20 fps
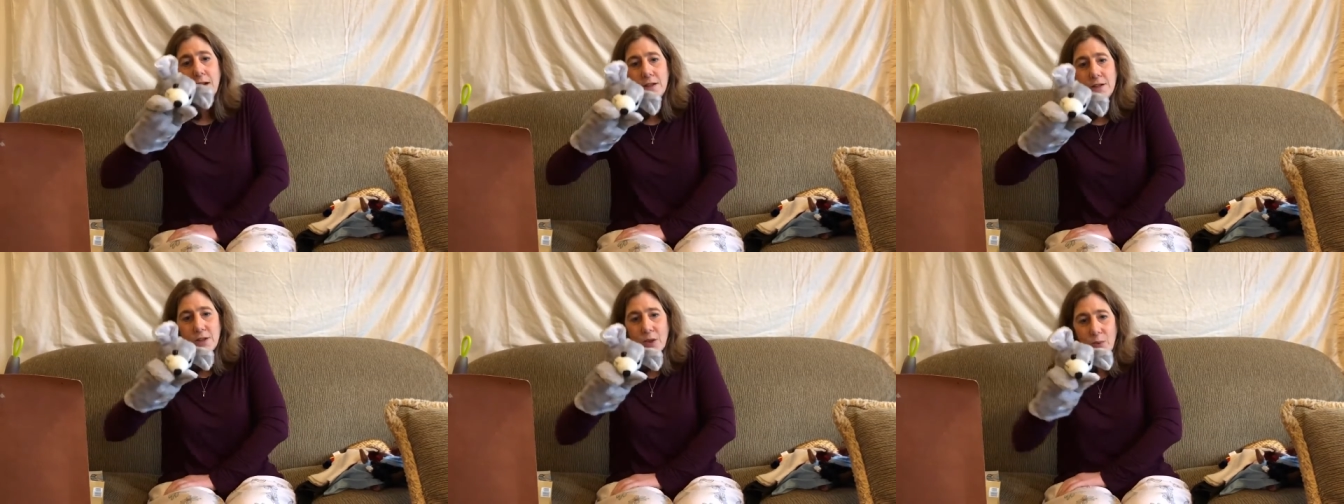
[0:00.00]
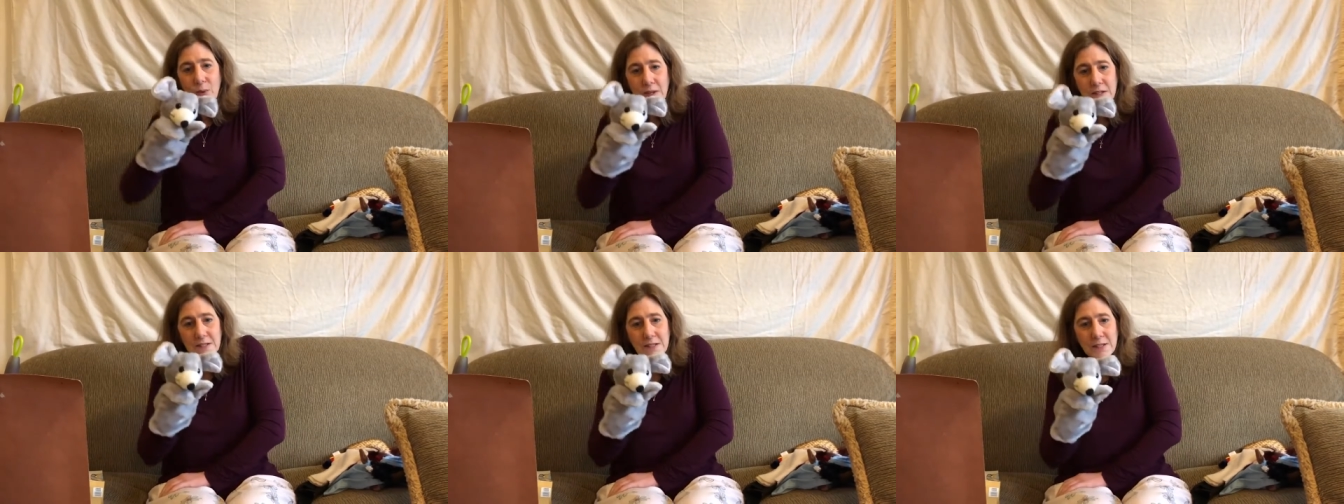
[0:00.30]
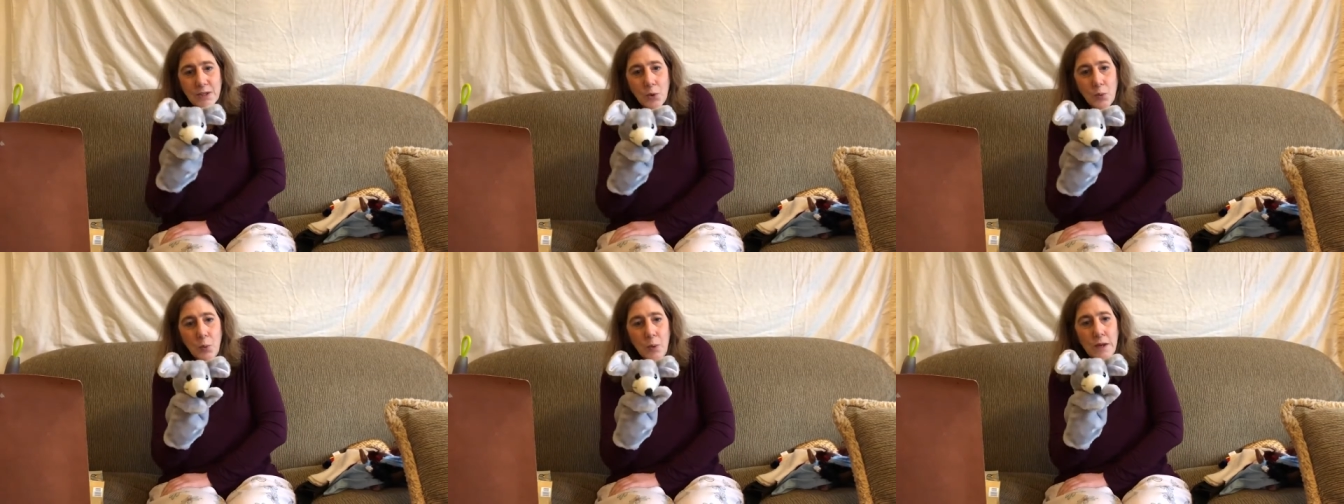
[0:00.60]
And so he
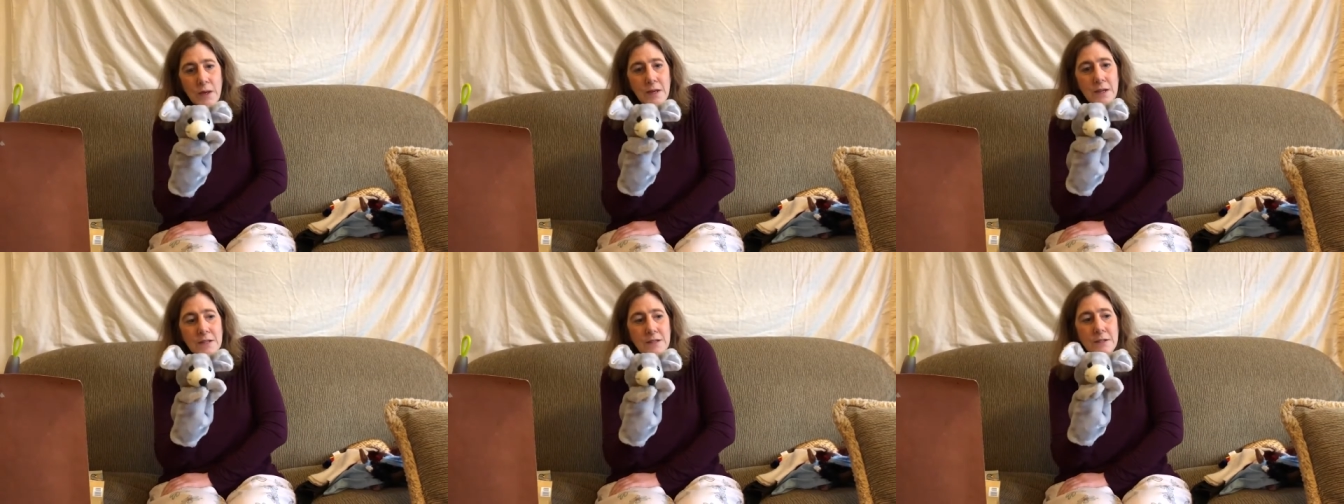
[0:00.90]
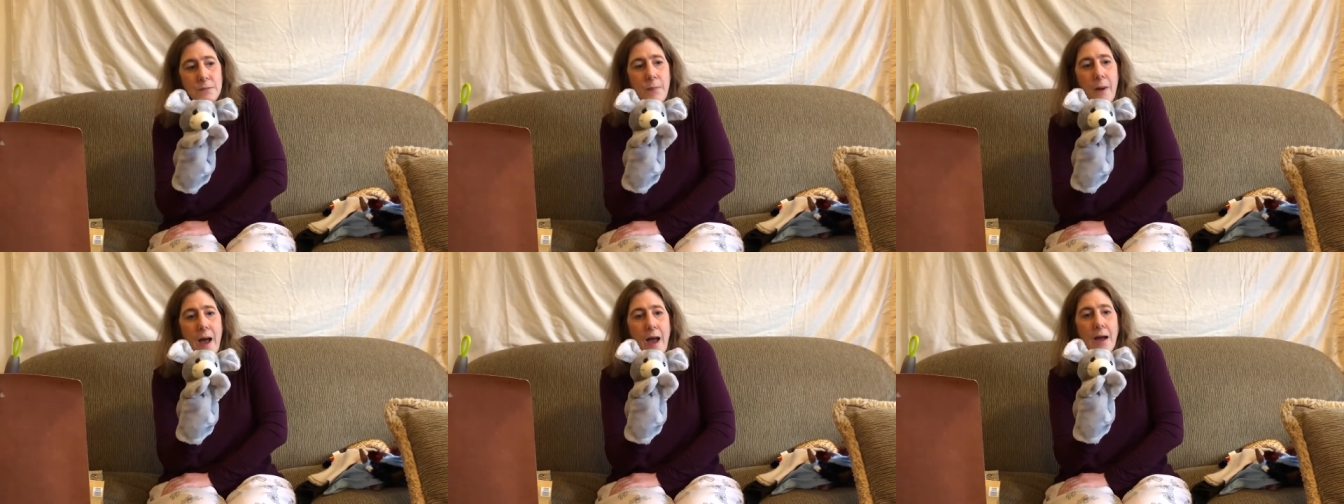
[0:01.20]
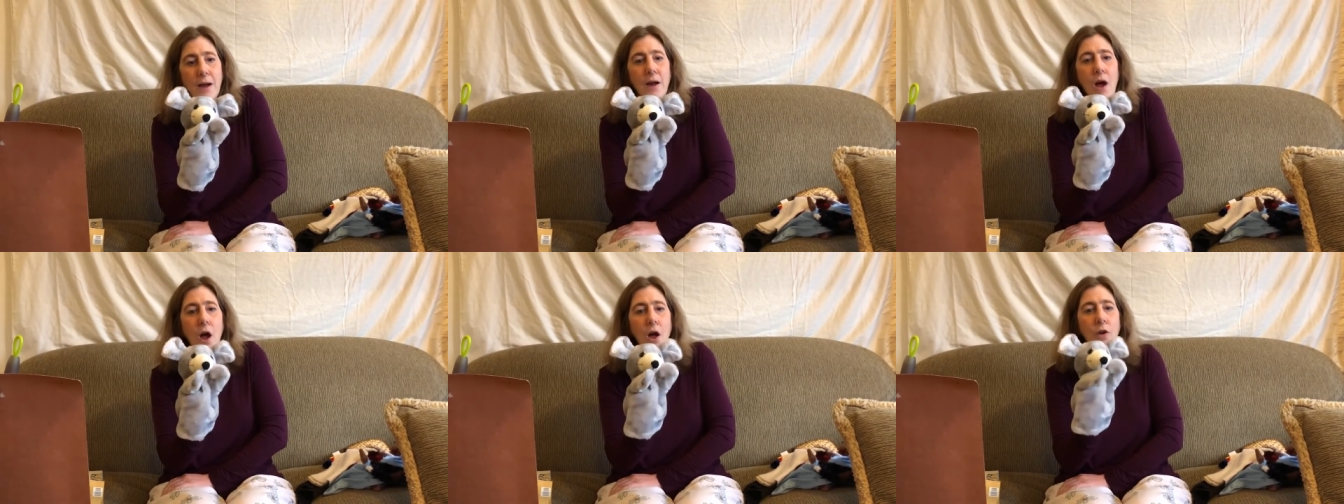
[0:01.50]
squeezed
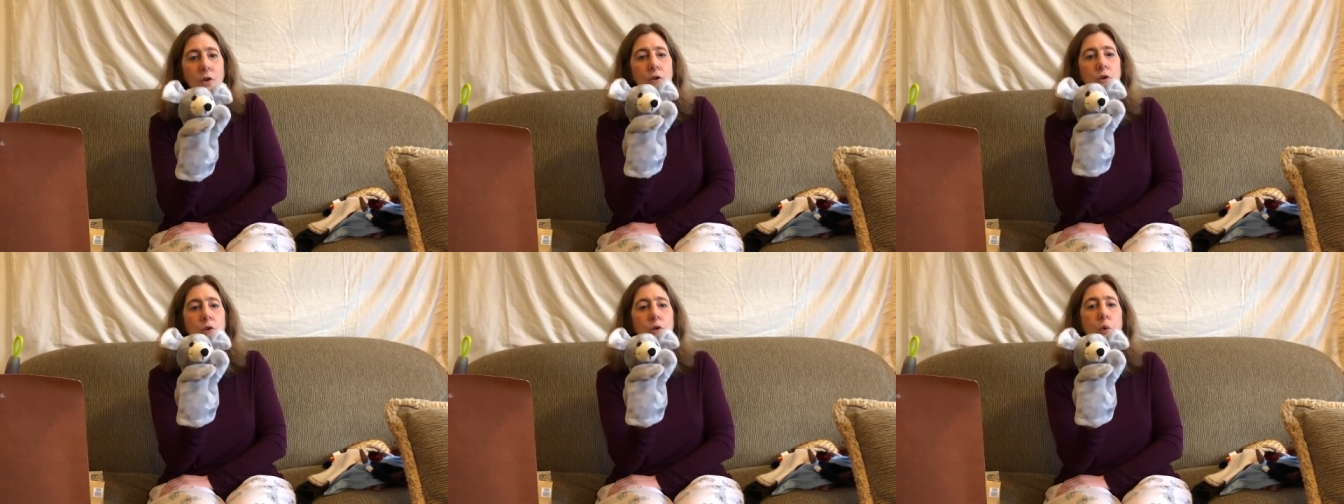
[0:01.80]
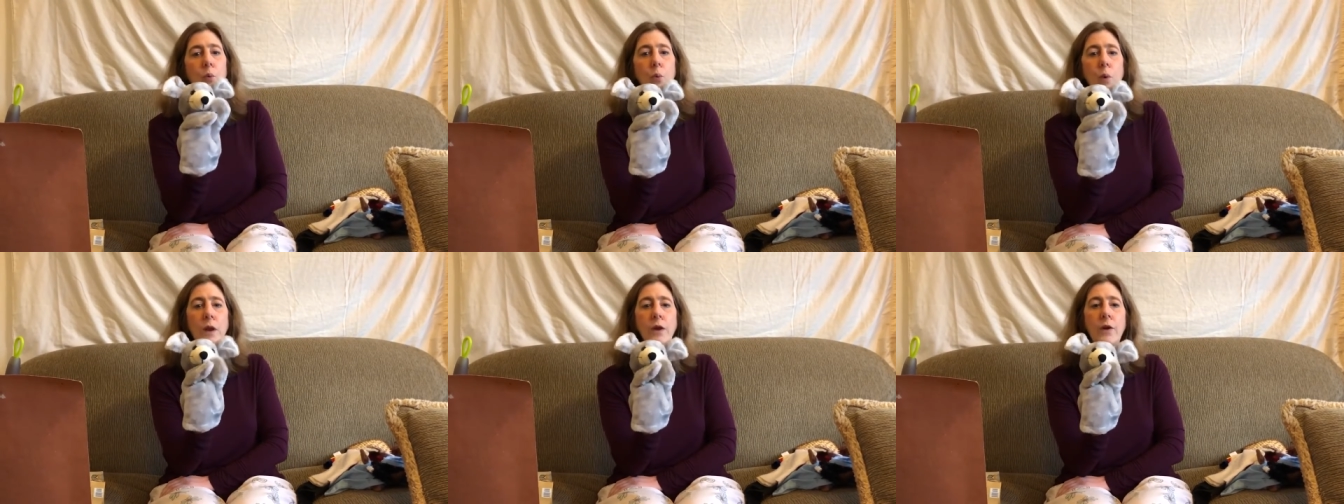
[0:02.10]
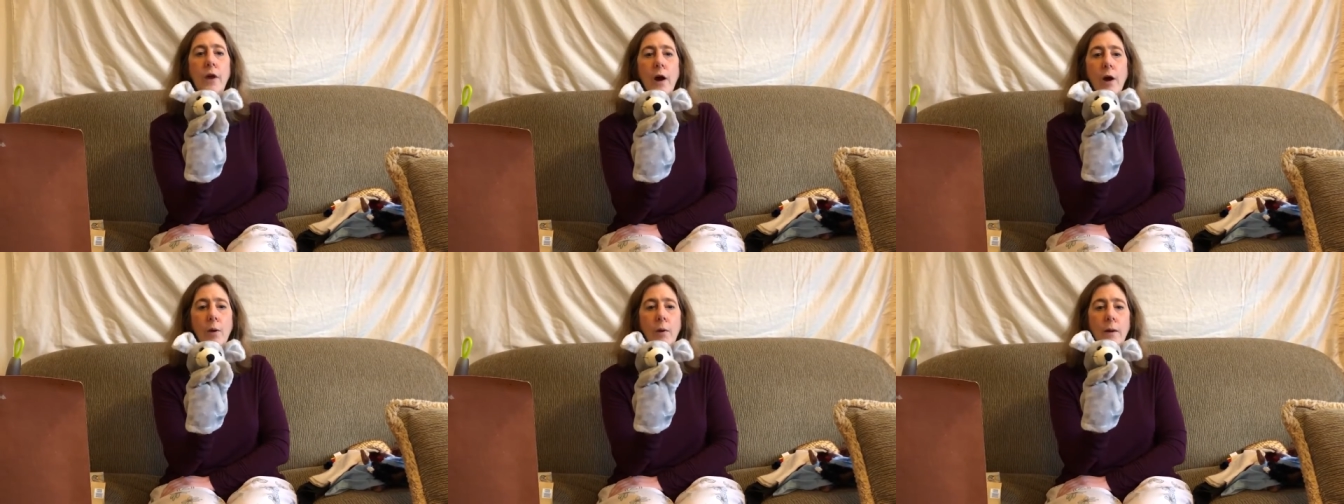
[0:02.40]
back under the
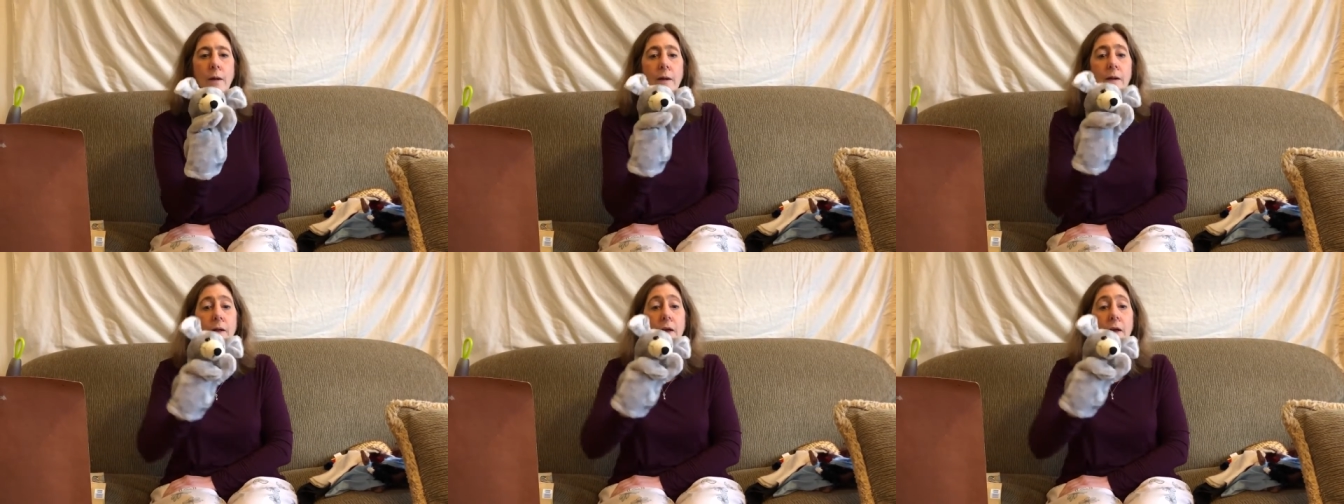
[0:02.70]
window